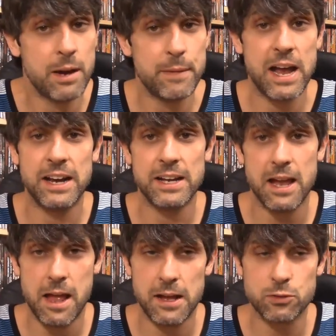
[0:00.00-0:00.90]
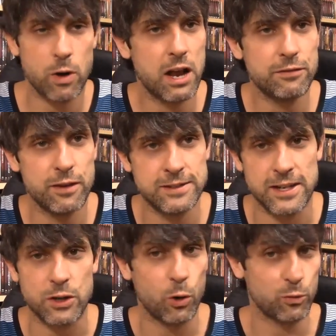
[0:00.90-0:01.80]
Man, his wife is
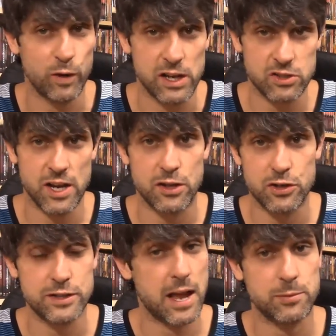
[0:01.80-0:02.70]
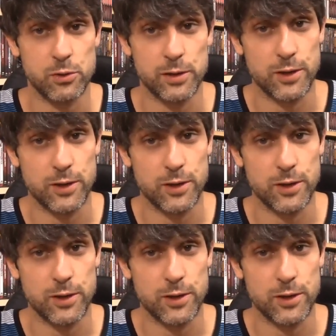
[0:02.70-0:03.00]
in Cold Fish, and she's absolutely